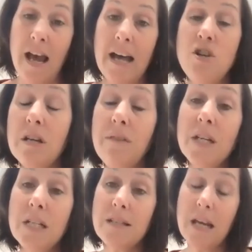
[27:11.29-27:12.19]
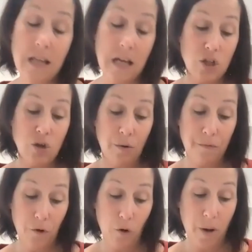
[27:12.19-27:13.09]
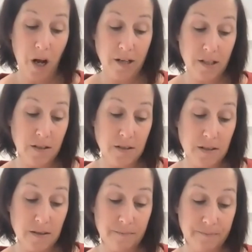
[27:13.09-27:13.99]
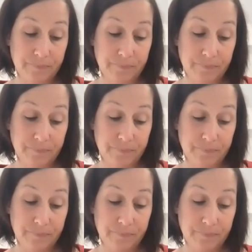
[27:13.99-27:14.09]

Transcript: and you can even extend that to your referral partners.